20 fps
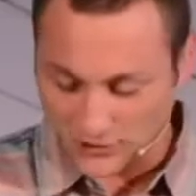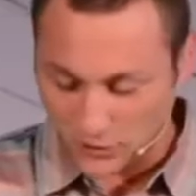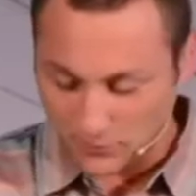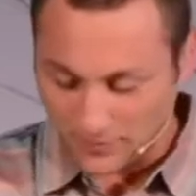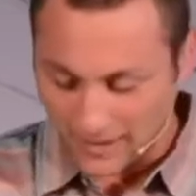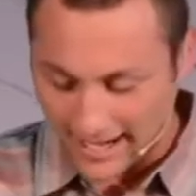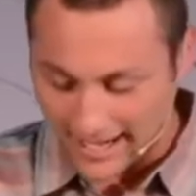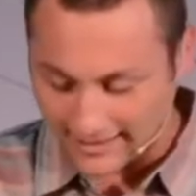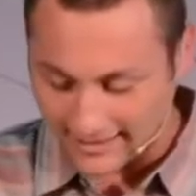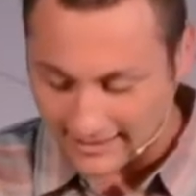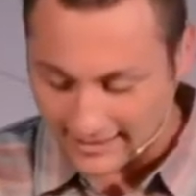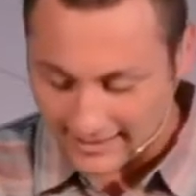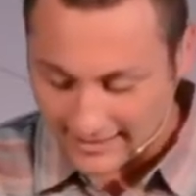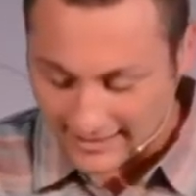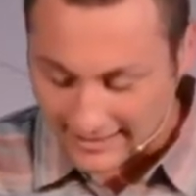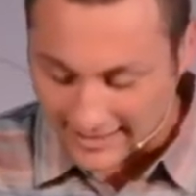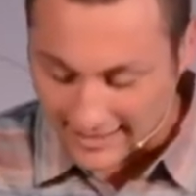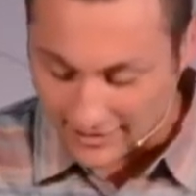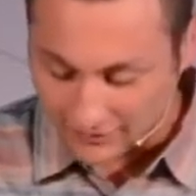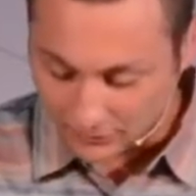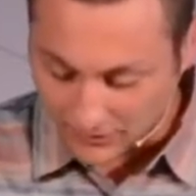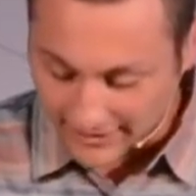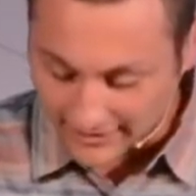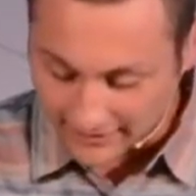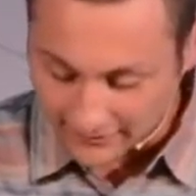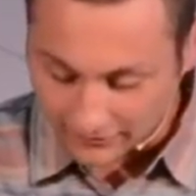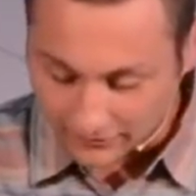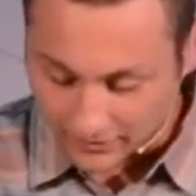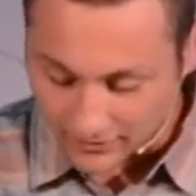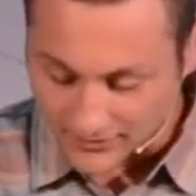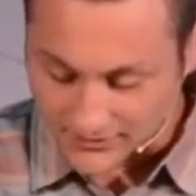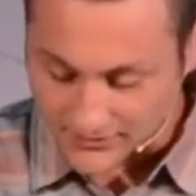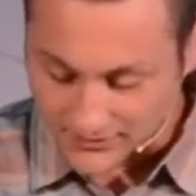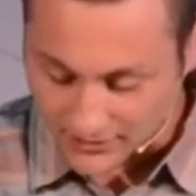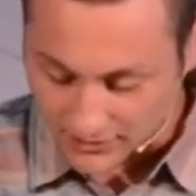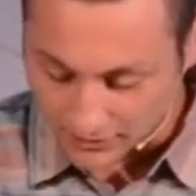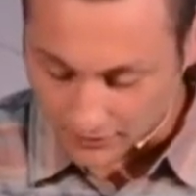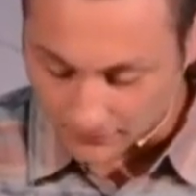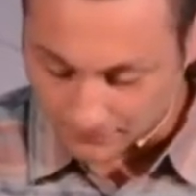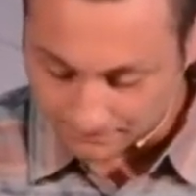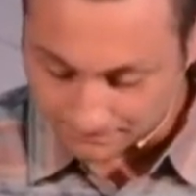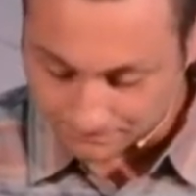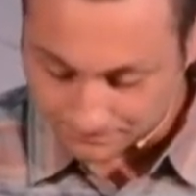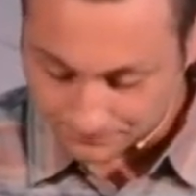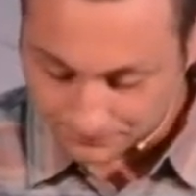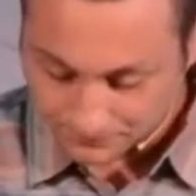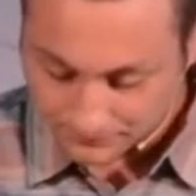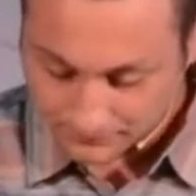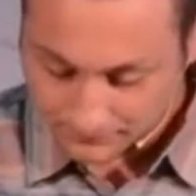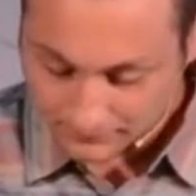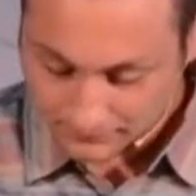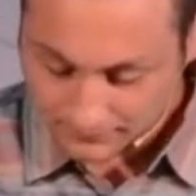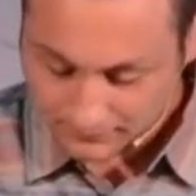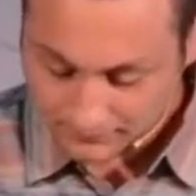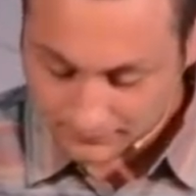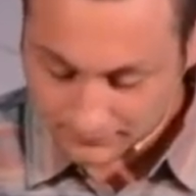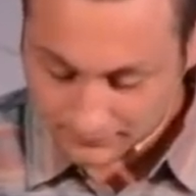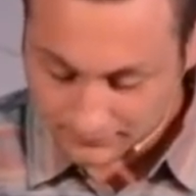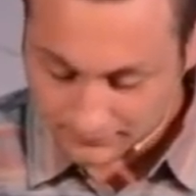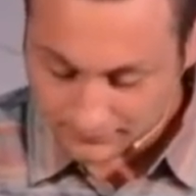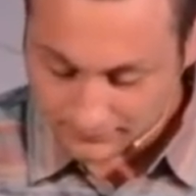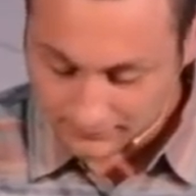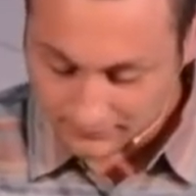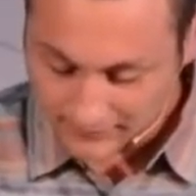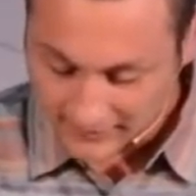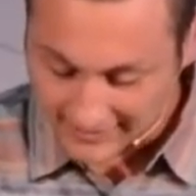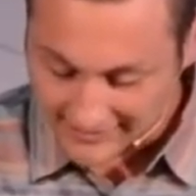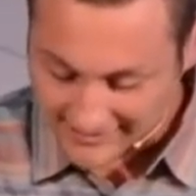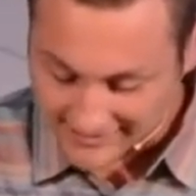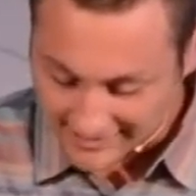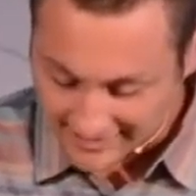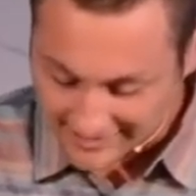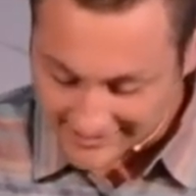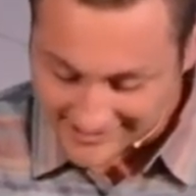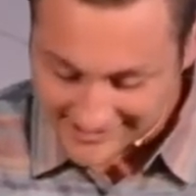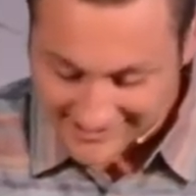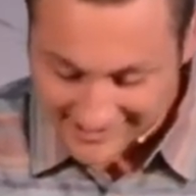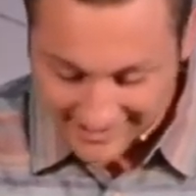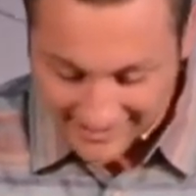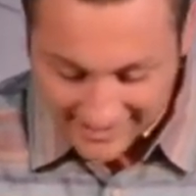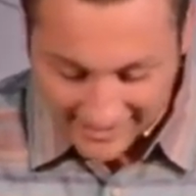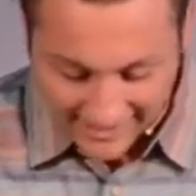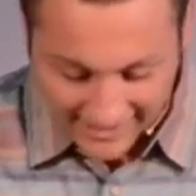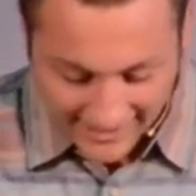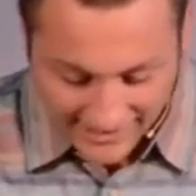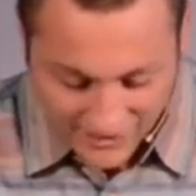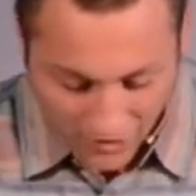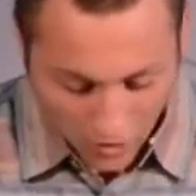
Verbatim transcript: go back and read in verse 2. It says, and